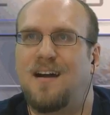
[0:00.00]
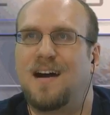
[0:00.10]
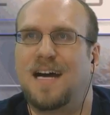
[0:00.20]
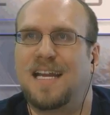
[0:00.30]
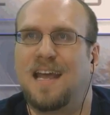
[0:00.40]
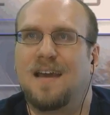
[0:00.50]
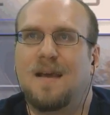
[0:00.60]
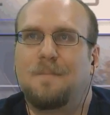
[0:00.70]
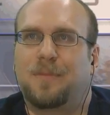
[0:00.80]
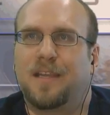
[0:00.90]
on
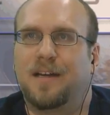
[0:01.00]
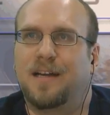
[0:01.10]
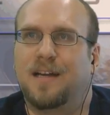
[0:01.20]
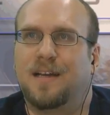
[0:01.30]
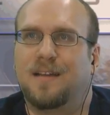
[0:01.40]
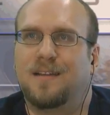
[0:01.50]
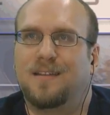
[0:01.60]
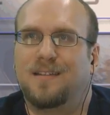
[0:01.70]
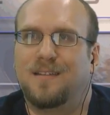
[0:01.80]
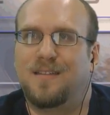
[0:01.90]

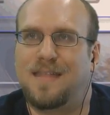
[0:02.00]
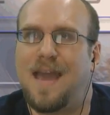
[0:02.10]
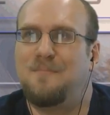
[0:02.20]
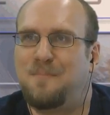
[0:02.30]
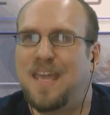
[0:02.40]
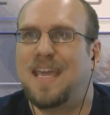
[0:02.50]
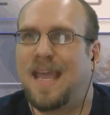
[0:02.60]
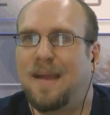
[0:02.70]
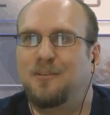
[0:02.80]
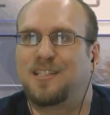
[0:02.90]
them
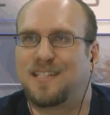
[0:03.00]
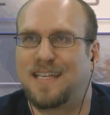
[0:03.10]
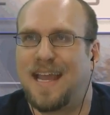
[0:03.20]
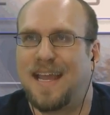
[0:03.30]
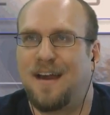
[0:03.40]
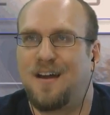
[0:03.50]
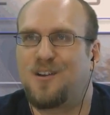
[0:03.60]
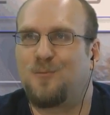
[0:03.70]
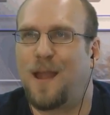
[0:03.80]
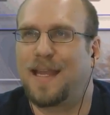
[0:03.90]
being able to say
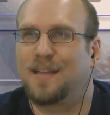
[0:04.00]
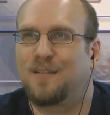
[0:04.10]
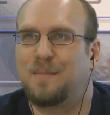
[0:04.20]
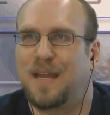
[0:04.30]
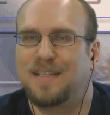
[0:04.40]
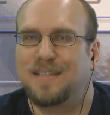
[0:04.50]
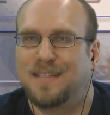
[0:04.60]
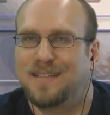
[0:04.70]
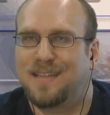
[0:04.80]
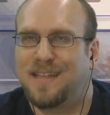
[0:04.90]
on a regular
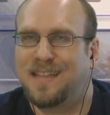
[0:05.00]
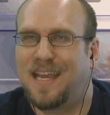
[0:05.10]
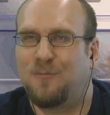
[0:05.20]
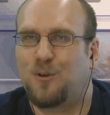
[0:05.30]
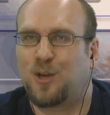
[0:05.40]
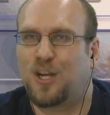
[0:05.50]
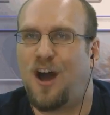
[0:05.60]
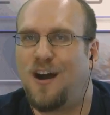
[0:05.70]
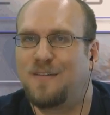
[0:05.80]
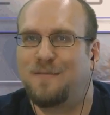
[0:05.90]
basis that they were
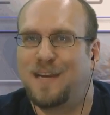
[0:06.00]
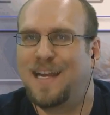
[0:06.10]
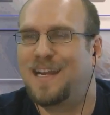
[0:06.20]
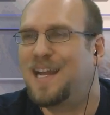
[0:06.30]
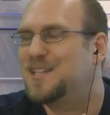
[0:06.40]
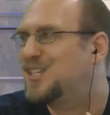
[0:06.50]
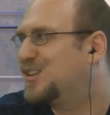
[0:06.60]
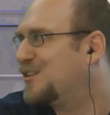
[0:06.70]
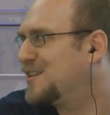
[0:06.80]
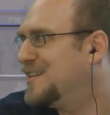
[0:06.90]
confident and
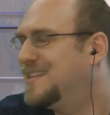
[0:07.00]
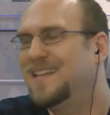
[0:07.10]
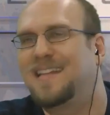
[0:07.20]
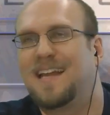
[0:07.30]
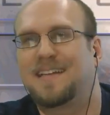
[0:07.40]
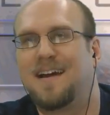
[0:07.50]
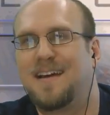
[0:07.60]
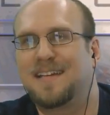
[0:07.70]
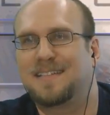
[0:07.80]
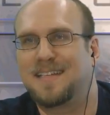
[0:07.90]
certain that
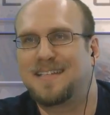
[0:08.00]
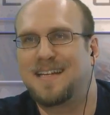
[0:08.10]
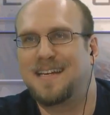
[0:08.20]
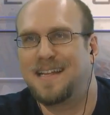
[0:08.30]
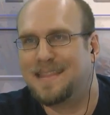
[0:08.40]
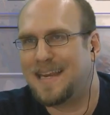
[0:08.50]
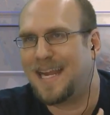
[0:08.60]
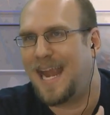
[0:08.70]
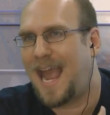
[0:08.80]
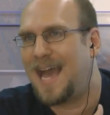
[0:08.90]
God existed, and that
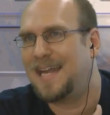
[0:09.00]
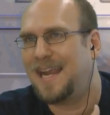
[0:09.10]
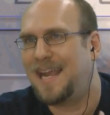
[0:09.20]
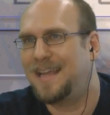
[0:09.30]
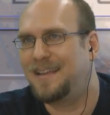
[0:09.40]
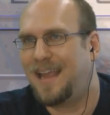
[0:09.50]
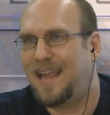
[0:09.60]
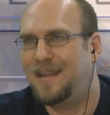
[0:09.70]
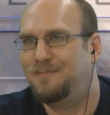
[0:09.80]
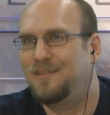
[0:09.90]
he had
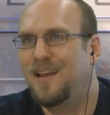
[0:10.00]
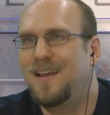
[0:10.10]
a